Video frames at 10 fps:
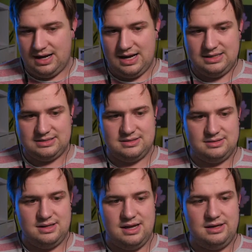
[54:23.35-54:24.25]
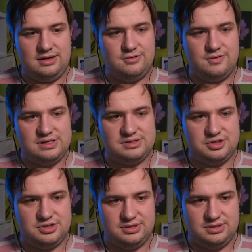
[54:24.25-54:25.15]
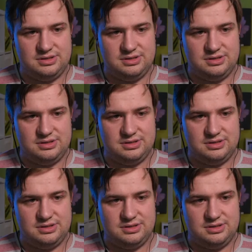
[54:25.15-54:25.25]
answer any questions.